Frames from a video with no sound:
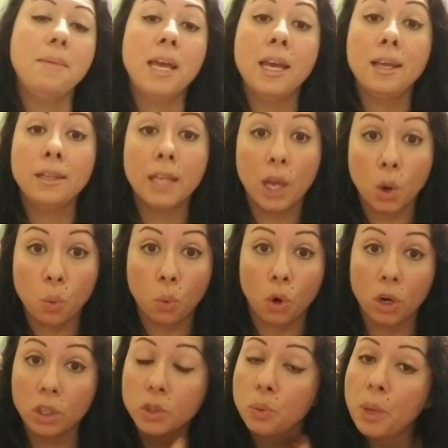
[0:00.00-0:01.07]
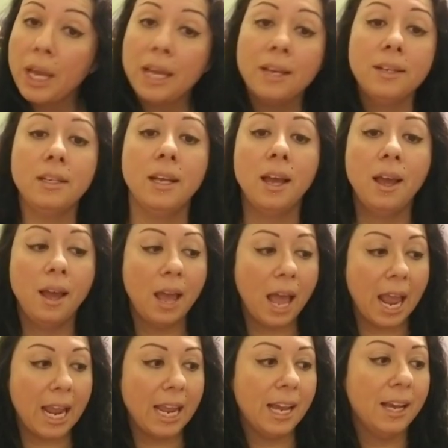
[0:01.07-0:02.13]
in like a whirlwind.
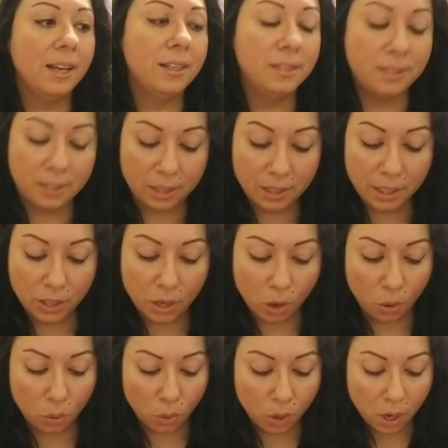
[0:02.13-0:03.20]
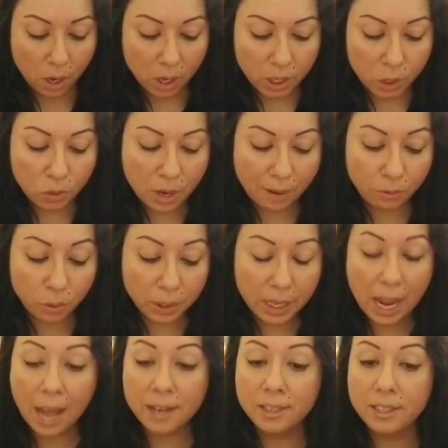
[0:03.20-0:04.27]
And, you know, you never really
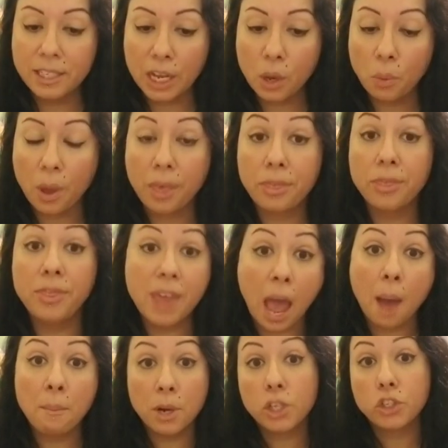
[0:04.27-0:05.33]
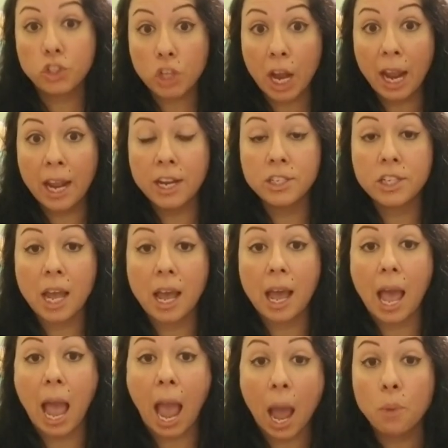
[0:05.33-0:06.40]
had to deal with that much change
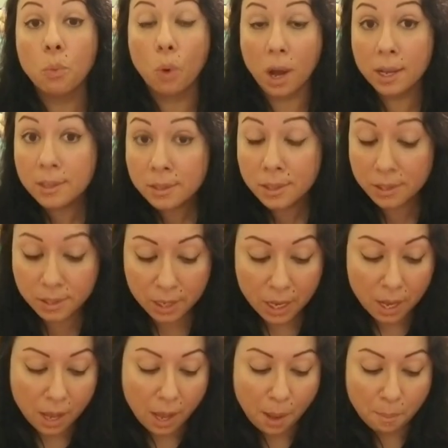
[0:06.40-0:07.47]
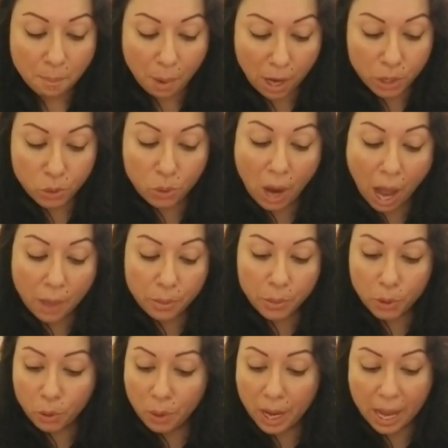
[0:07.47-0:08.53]
at once but you got
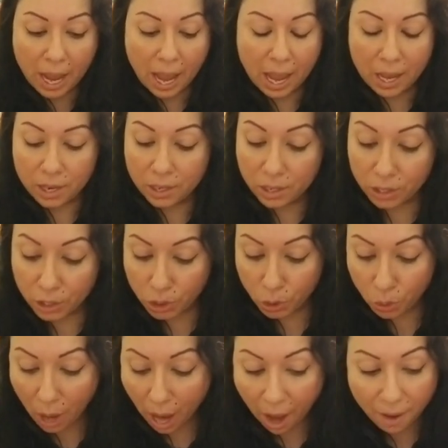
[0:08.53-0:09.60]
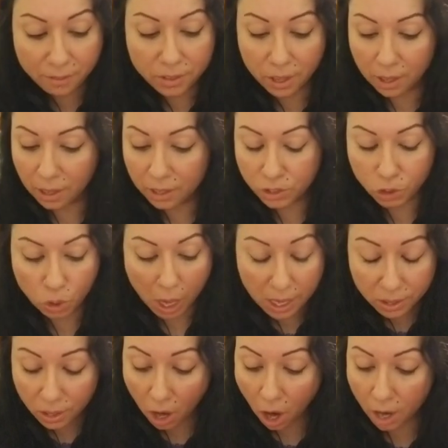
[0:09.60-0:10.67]
through it and you have the
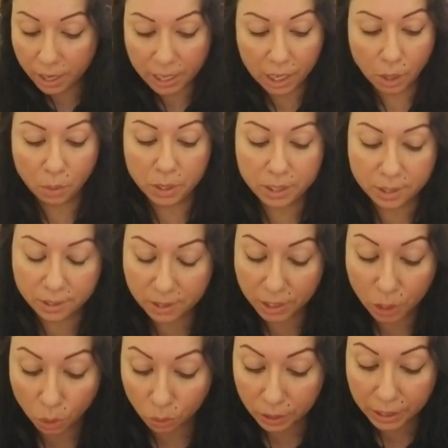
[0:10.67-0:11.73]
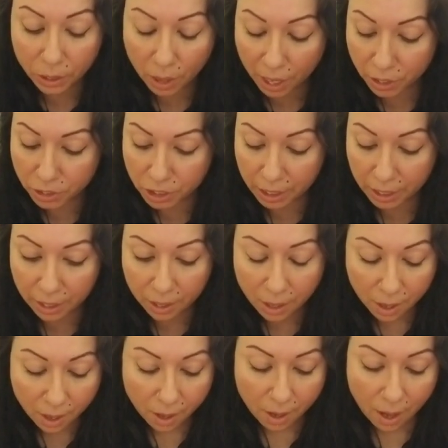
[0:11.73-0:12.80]
strength card here which is you know leo energy
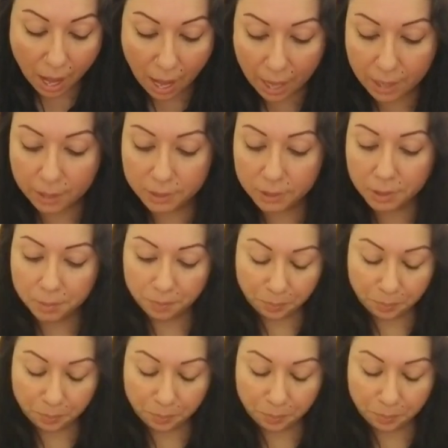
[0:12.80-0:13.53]
and